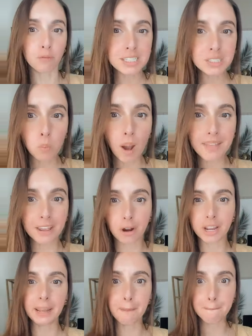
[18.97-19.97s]
The reason why they
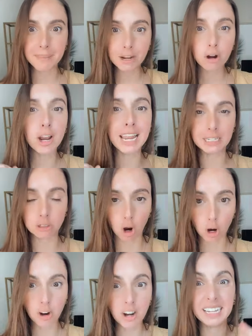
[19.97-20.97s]
are getting bigger and
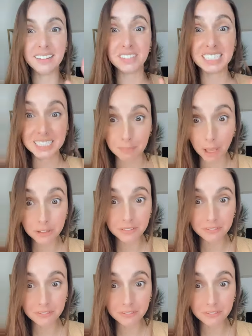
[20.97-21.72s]
darker and even smell